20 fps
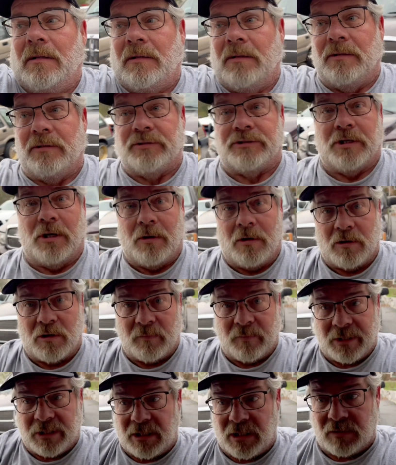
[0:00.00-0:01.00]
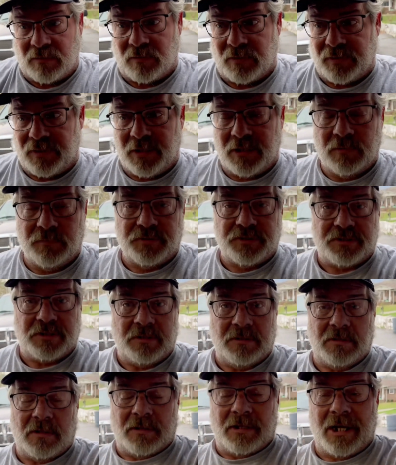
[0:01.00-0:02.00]
So I'm going to be getting with him
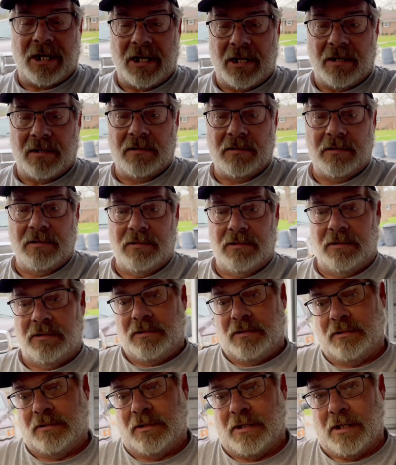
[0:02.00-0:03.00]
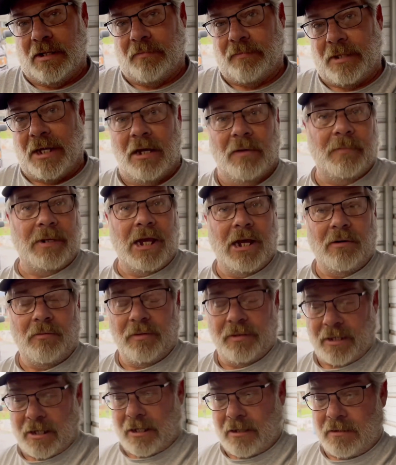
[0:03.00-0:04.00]
soon on that to help me out
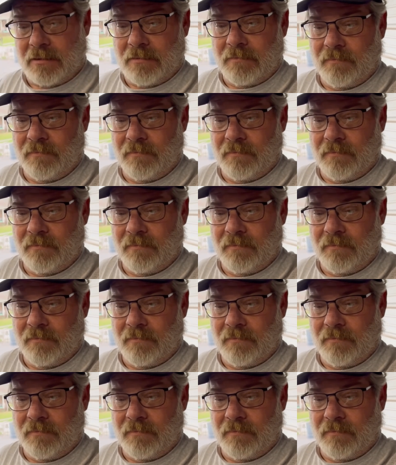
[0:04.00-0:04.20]
with that.